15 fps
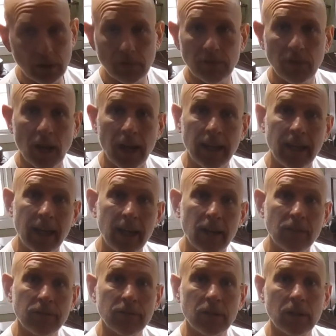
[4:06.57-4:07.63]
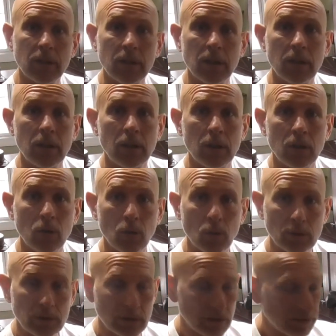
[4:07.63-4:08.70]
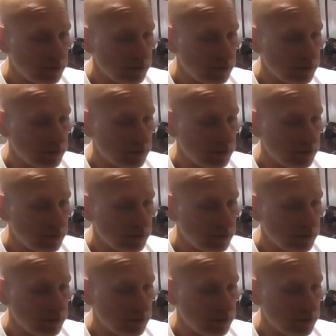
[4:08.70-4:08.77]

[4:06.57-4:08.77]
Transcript: the fly half or to the